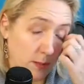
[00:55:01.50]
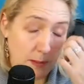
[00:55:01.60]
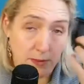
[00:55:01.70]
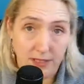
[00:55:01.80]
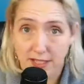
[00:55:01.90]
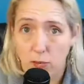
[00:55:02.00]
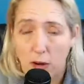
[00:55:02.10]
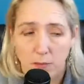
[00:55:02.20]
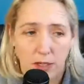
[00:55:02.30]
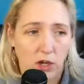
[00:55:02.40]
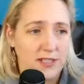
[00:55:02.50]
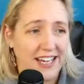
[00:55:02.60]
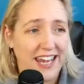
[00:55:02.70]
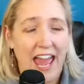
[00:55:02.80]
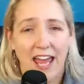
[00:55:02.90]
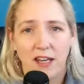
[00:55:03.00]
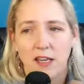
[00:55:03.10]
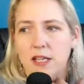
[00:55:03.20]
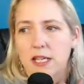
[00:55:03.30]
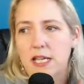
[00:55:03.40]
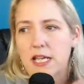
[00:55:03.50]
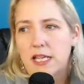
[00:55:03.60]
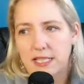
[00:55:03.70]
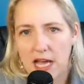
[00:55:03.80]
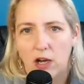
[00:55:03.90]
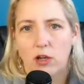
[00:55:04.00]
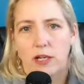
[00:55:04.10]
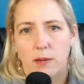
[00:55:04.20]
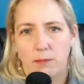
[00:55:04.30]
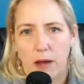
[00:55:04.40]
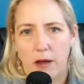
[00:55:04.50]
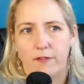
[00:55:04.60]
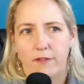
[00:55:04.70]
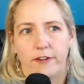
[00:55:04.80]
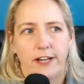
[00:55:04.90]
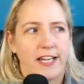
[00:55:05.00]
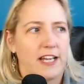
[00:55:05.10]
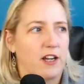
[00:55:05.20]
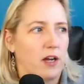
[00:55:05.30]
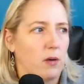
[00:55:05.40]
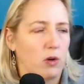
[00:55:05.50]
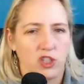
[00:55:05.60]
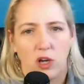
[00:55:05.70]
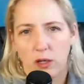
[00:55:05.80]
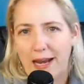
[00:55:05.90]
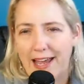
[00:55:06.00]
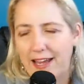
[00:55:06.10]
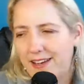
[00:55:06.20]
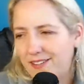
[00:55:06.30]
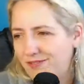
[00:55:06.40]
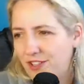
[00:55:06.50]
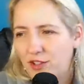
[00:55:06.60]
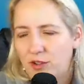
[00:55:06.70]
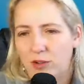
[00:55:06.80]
the BBC one because I can download it, buffer it, watch it on a plane.